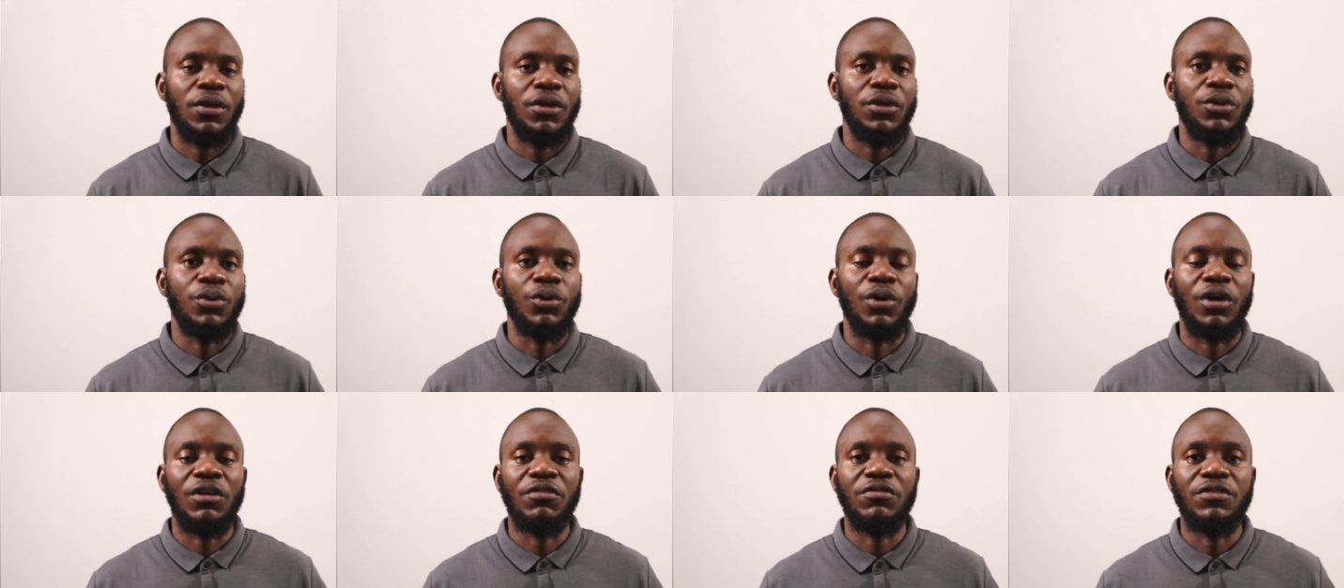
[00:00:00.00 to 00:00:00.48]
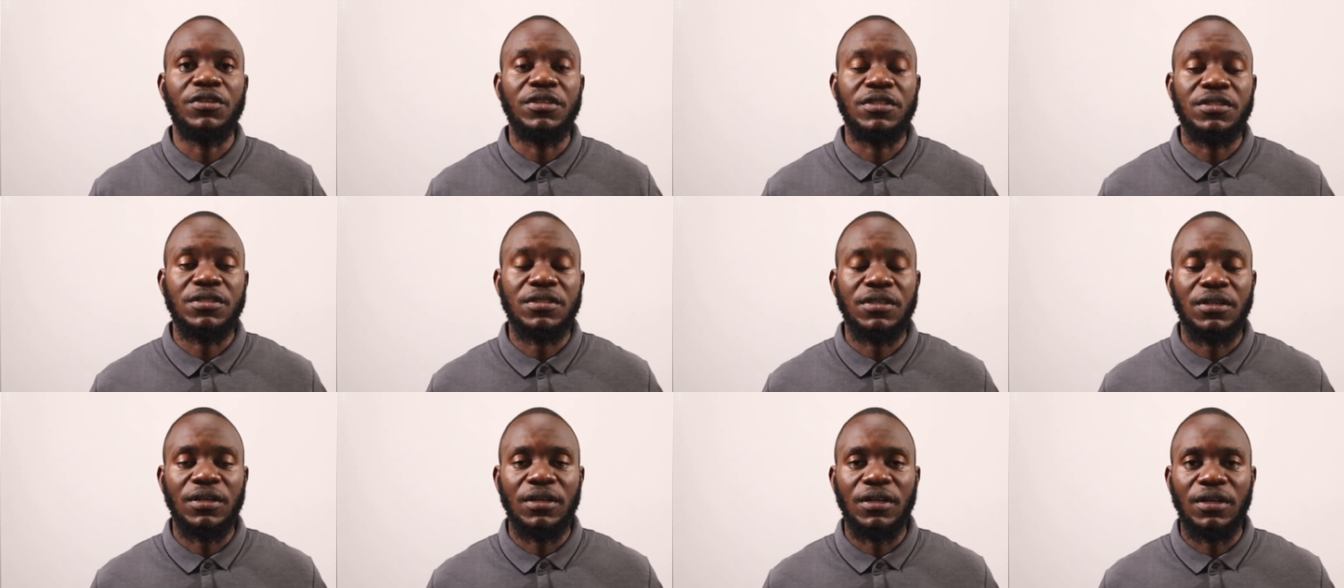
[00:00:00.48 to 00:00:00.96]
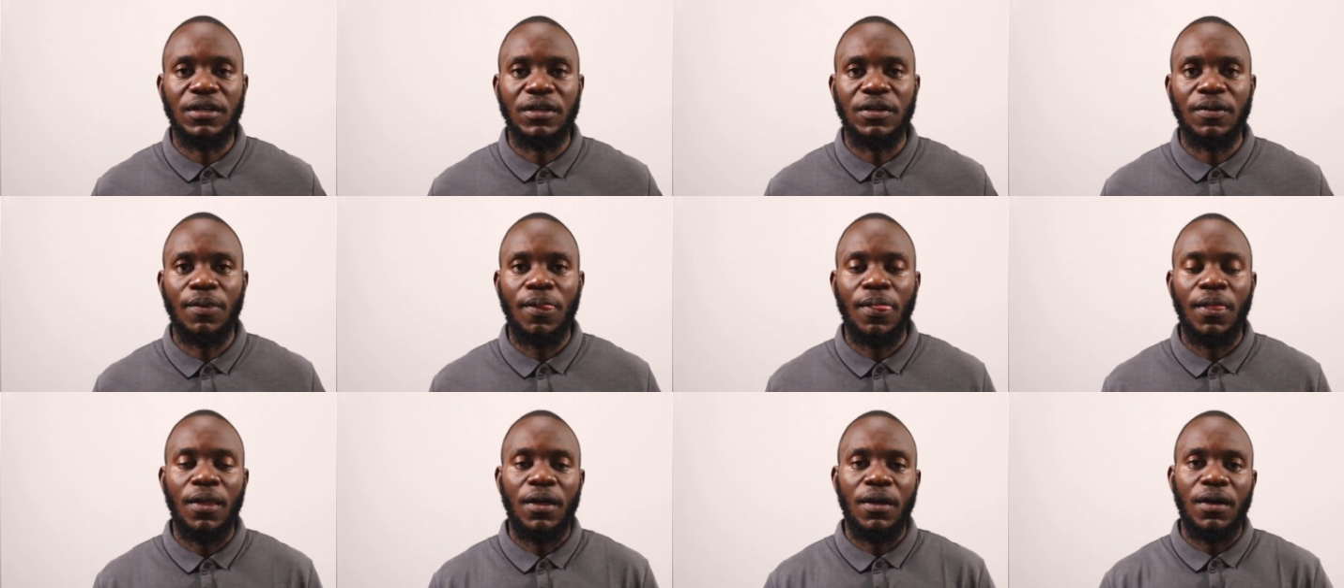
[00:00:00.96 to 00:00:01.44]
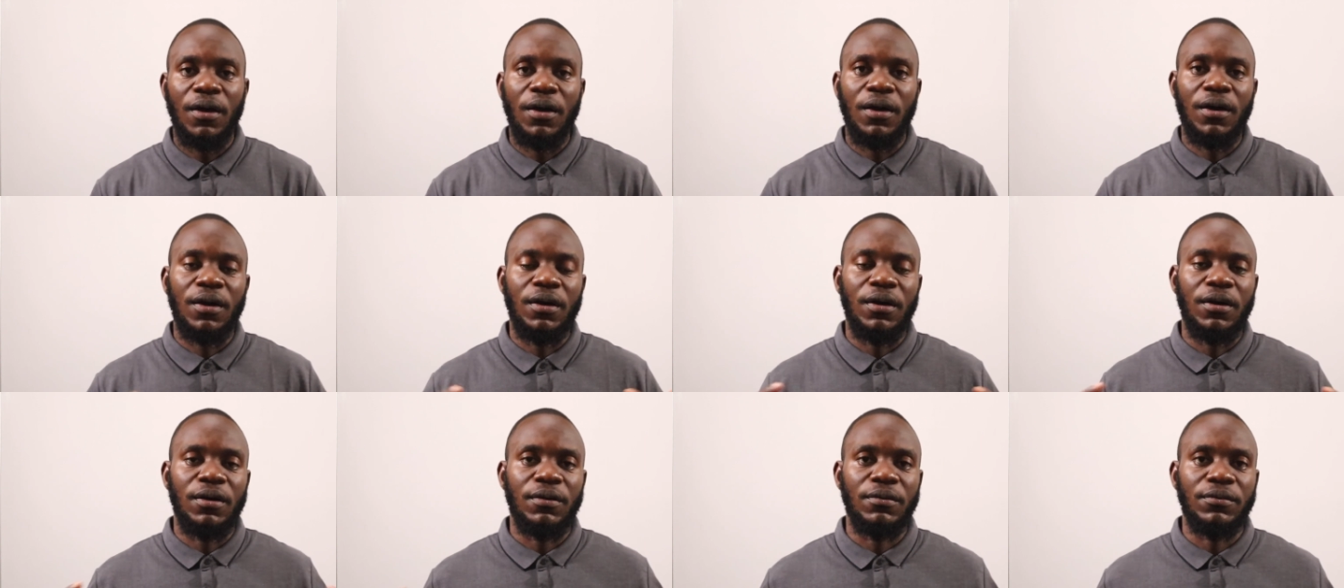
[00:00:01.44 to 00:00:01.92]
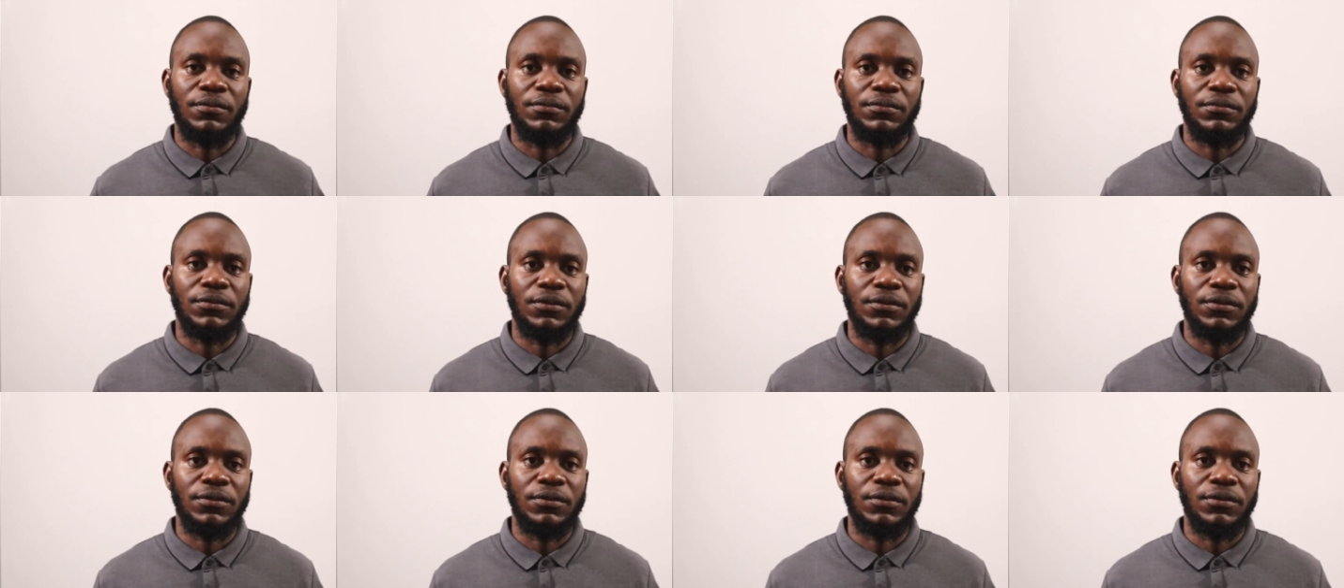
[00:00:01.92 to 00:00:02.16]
You have this uh, uh,